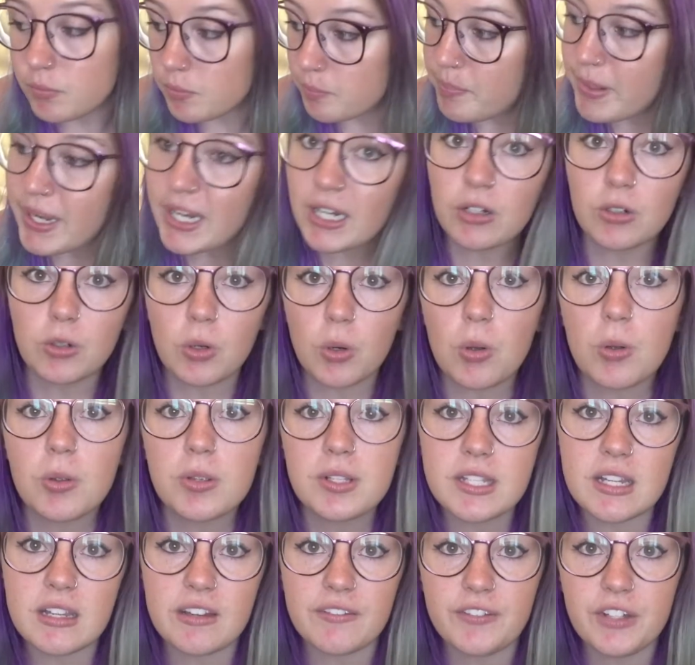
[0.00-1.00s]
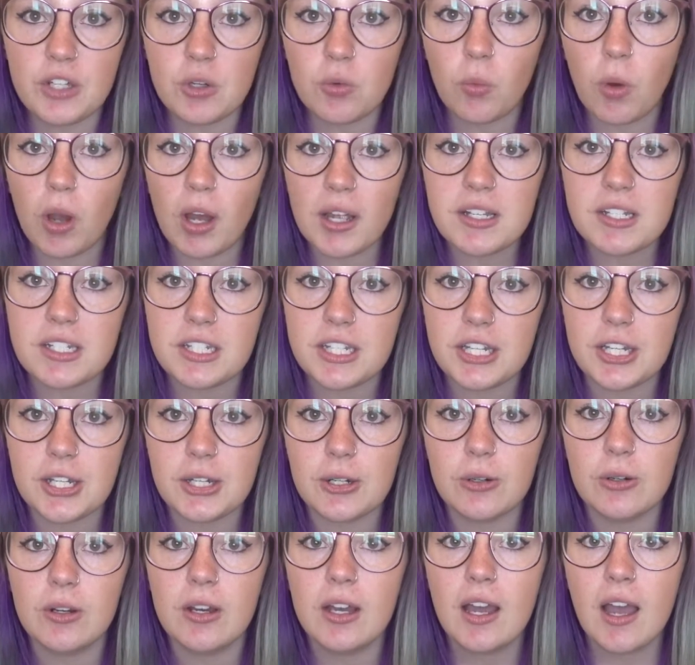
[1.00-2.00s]
big goals if you want
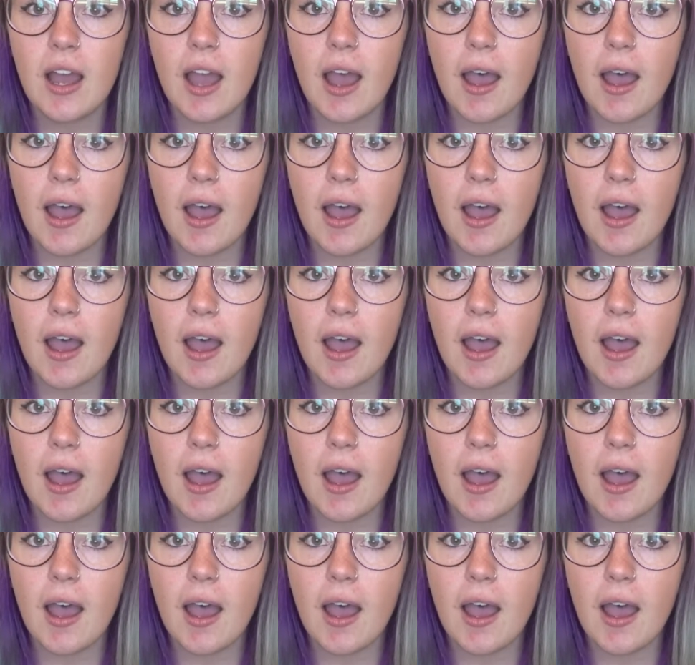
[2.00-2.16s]
to.